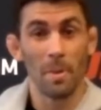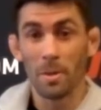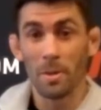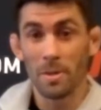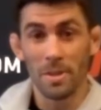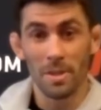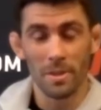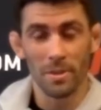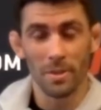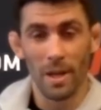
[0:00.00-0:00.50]

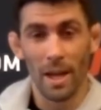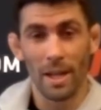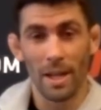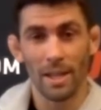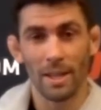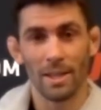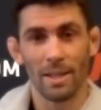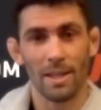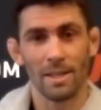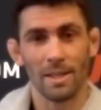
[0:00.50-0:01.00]
supposed to,
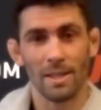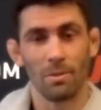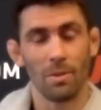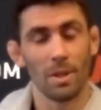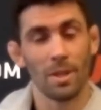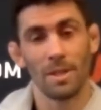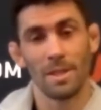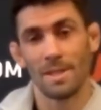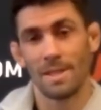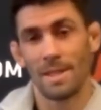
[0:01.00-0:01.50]
right?
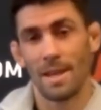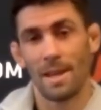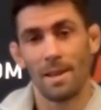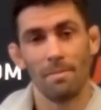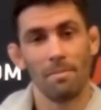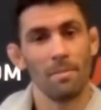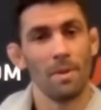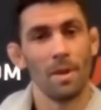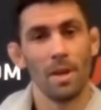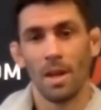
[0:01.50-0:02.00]
We're in the right. same.
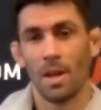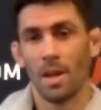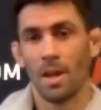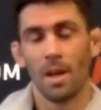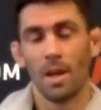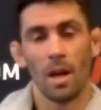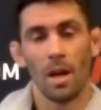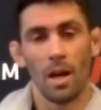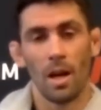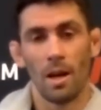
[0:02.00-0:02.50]

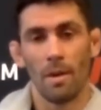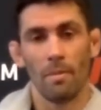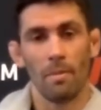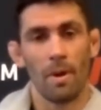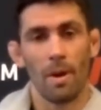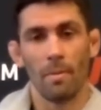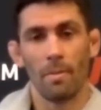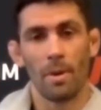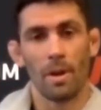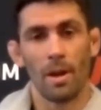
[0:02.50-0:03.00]

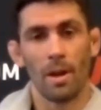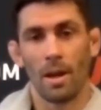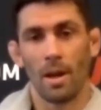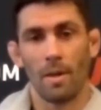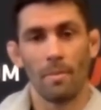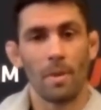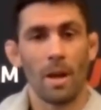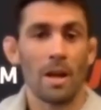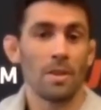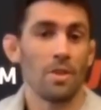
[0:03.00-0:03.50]
I'm, I'm,
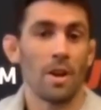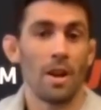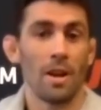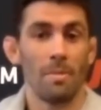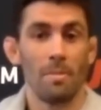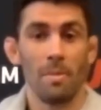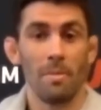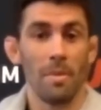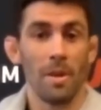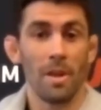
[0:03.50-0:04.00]
I'm not
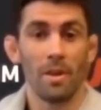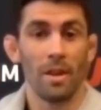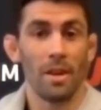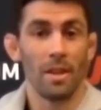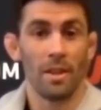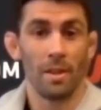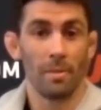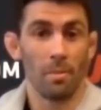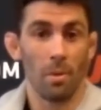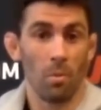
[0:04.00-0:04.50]
trying to be mean or
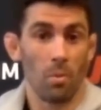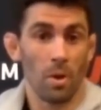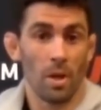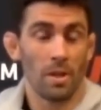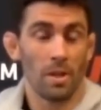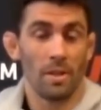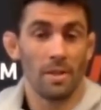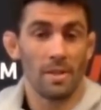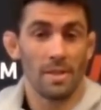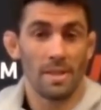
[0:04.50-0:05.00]
anything, but we're
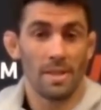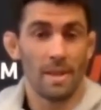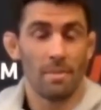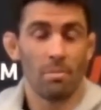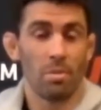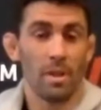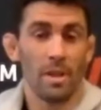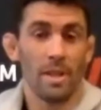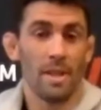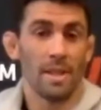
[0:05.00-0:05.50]
under the
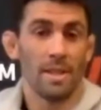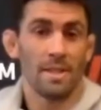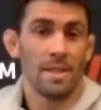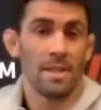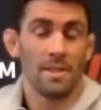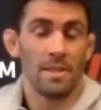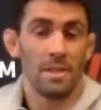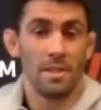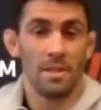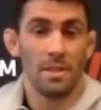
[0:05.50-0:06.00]
same
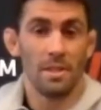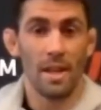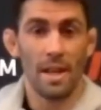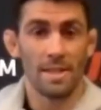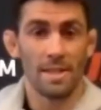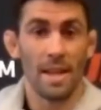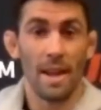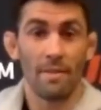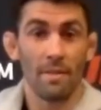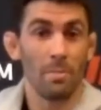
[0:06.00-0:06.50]
pretenses
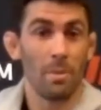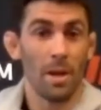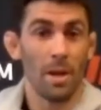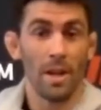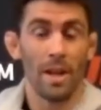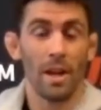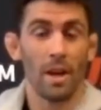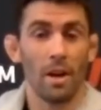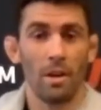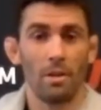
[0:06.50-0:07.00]
as, as
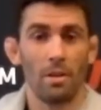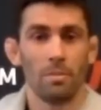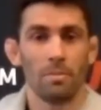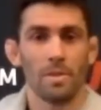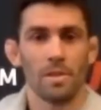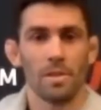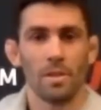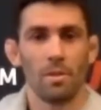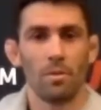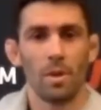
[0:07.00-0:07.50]
everybody at home.
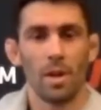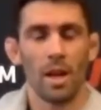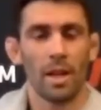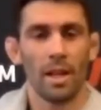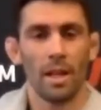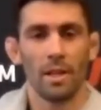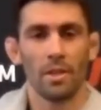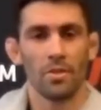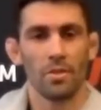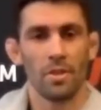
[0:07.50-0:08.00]
So we're not
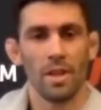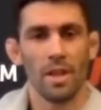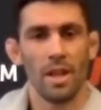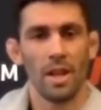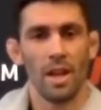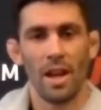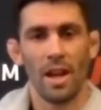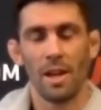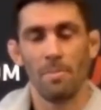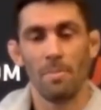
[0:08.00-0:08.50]
getting
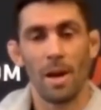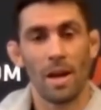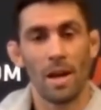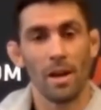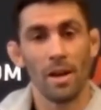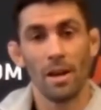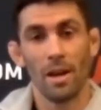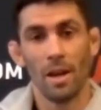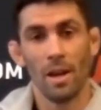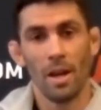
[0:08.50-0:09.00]
treated any
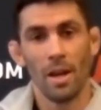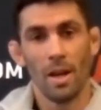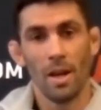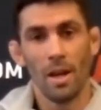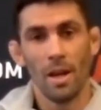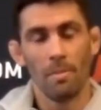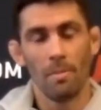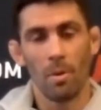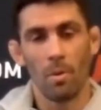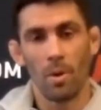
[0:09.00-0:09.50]
better,
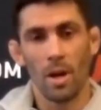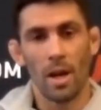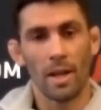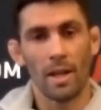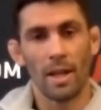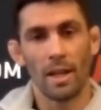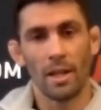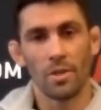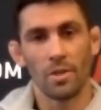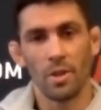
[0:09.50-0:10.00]
or we're
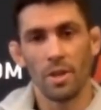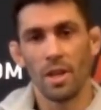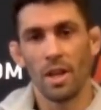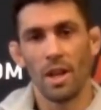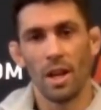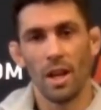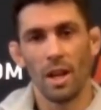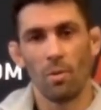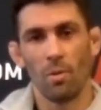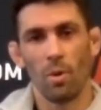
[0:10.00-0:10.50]
not getting
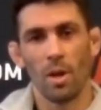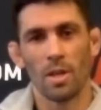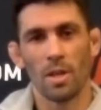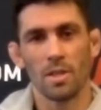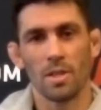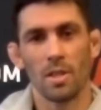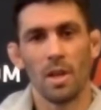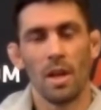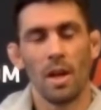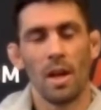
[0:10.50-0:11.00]
treated any
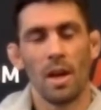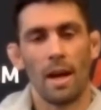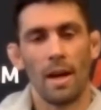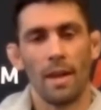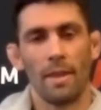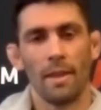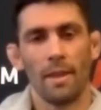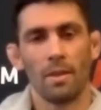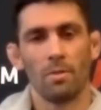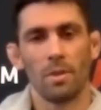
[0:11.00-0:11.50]
worse.
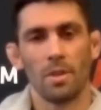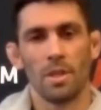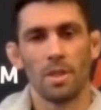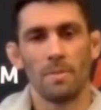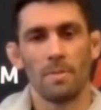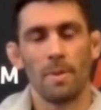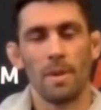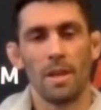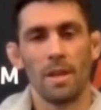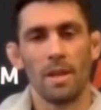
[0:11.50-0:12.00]
I think we're
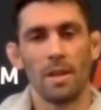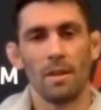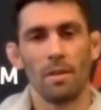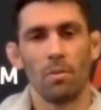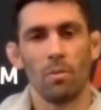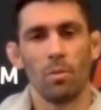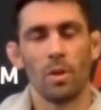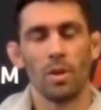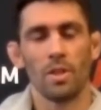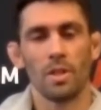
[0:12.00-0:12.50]
just being
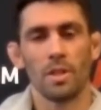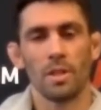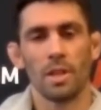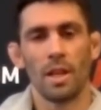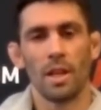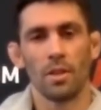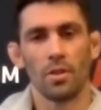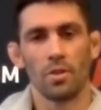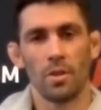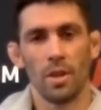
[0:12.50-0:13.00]
we're just
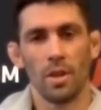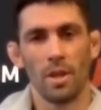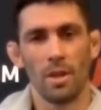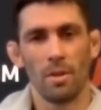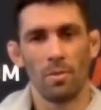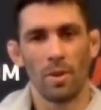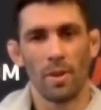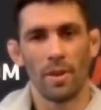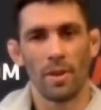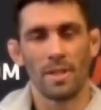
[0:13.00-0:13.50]
getting treated
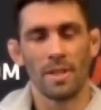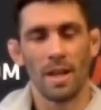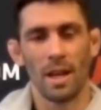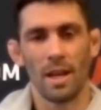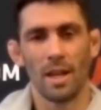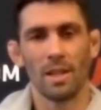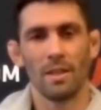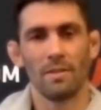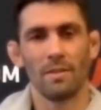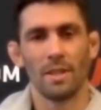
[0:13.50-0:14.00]
with a
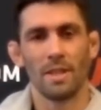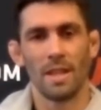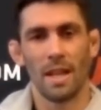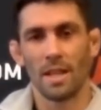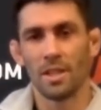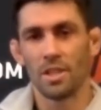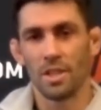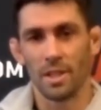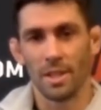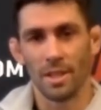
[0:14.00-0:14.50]
ton of
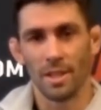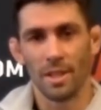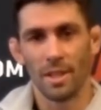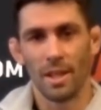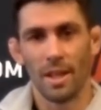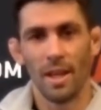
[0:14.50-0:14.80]
attention,